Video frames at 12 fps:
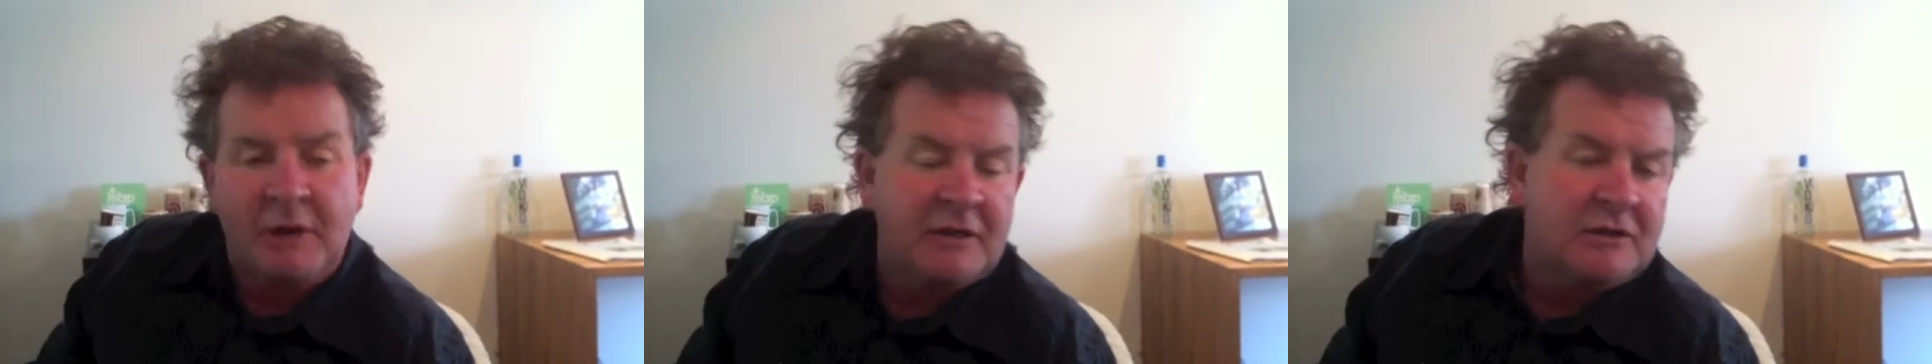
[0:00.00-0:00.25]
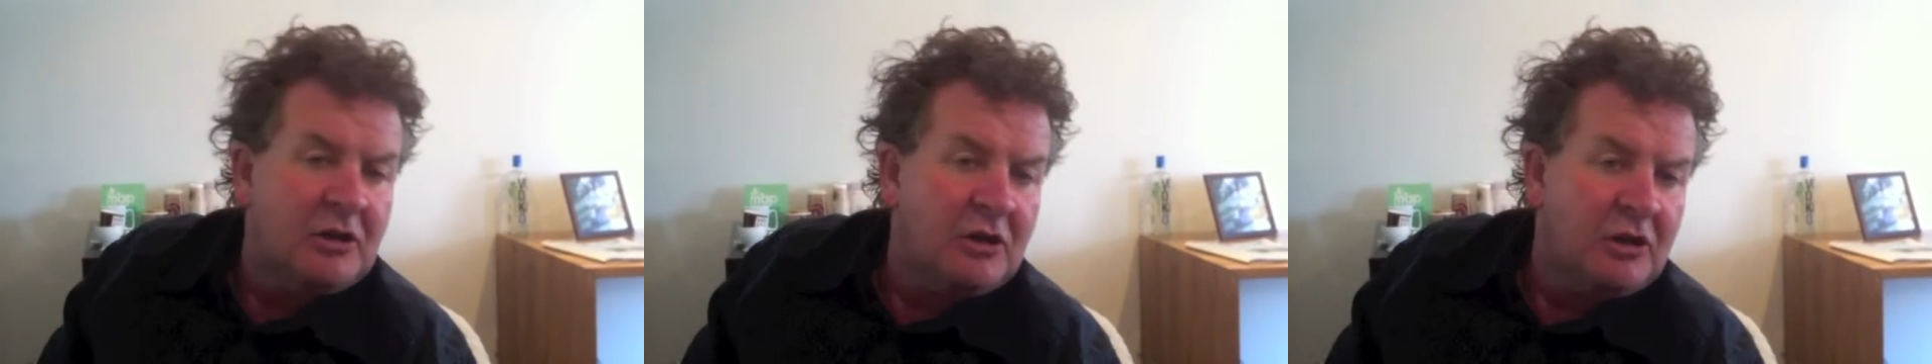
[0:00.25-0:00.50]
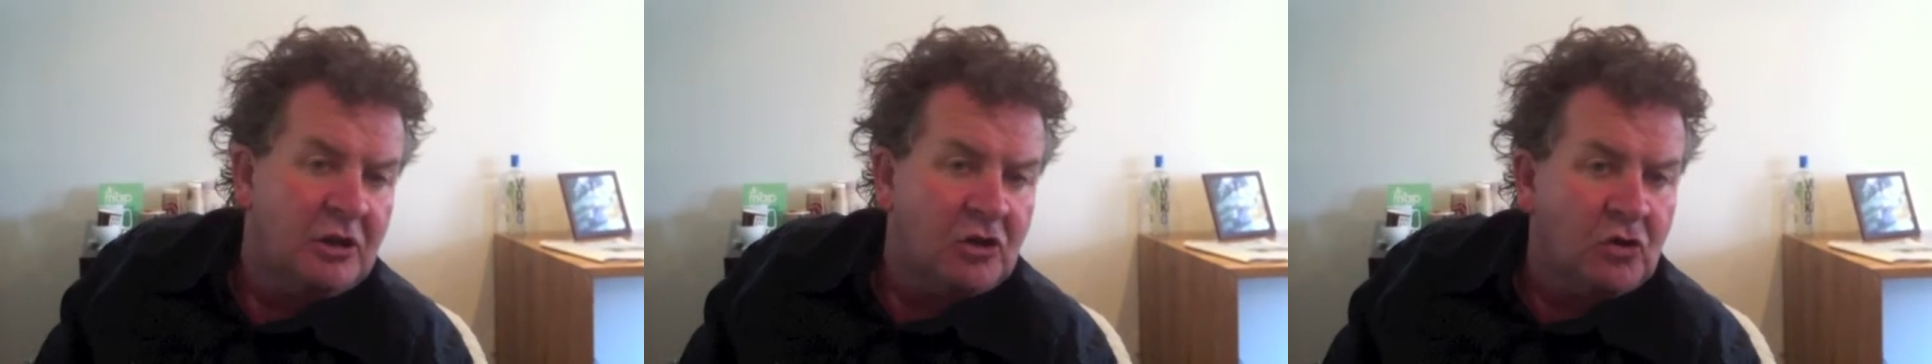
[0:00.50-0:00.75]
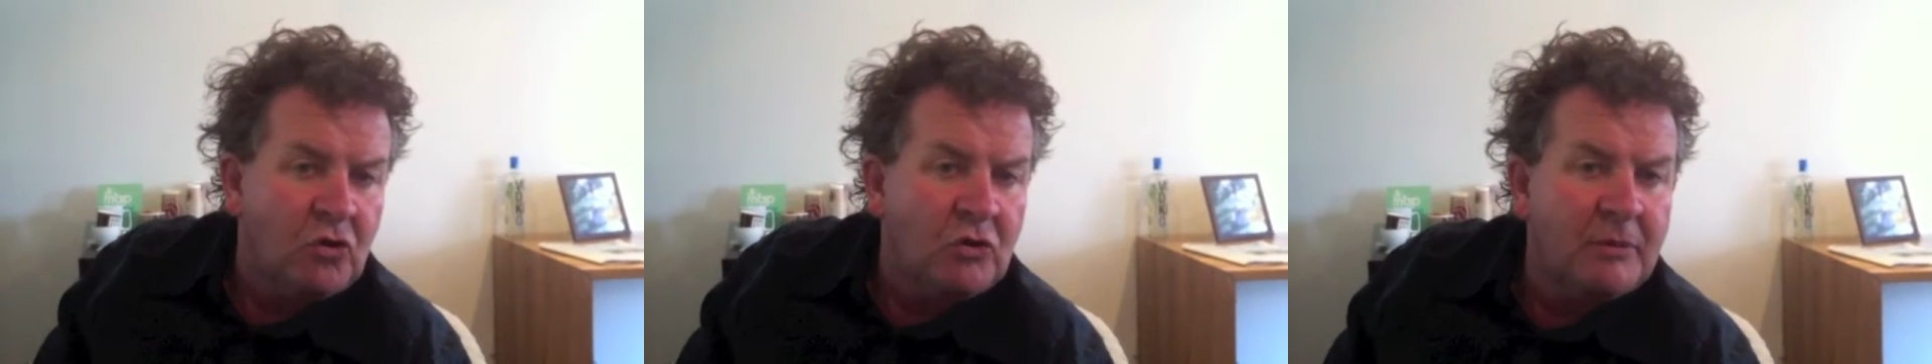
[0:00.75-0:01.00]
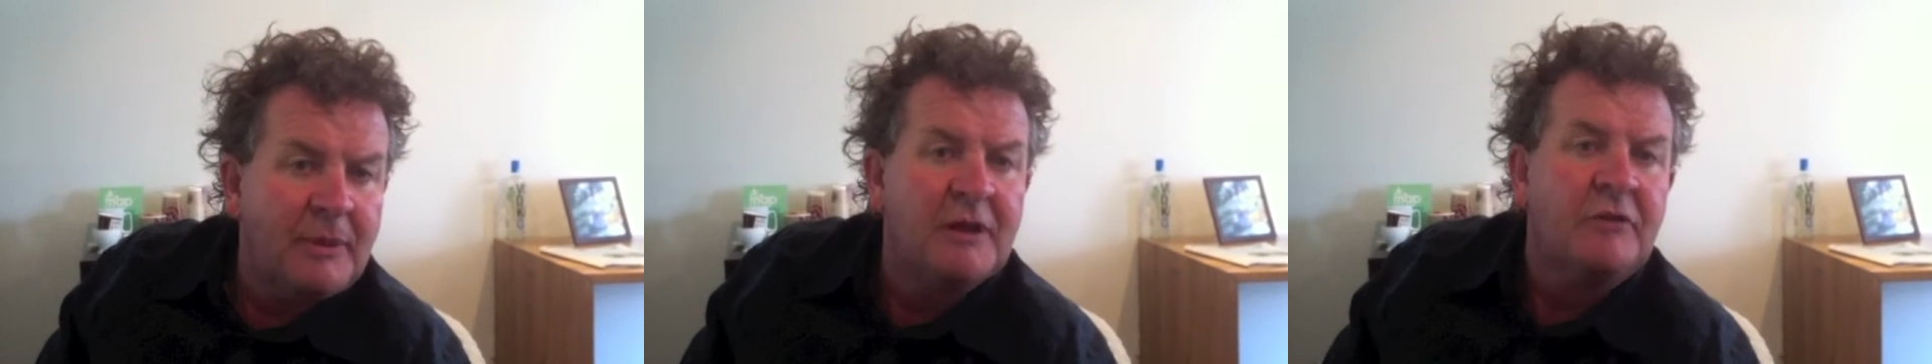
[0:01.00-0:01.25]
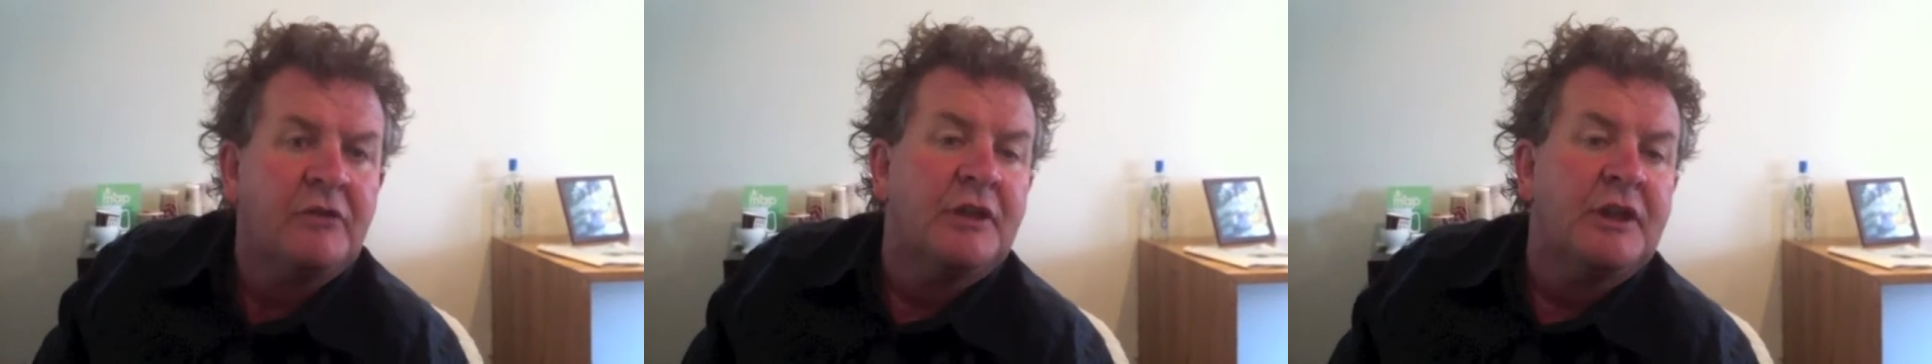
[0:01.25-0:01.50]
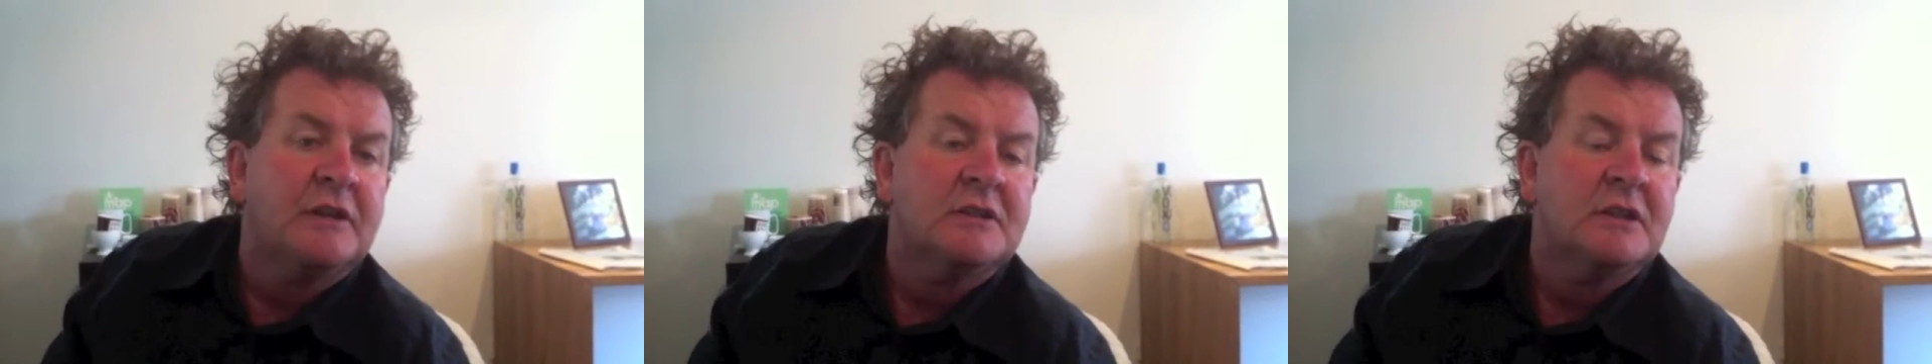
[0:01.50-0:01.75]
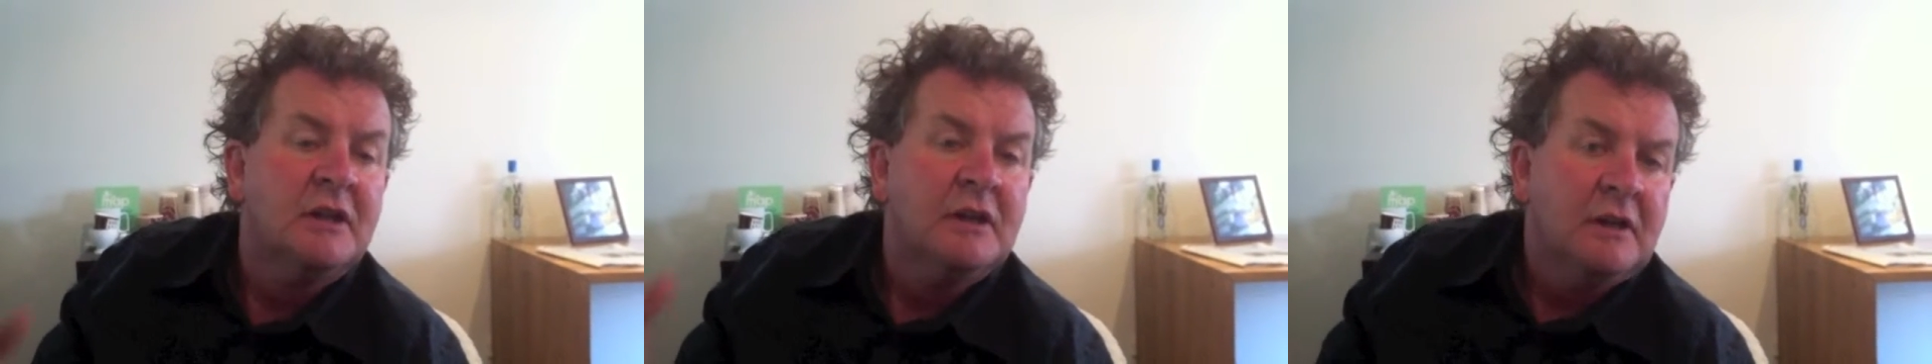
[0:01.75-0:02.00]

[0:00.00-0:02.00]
place. You talk about different things.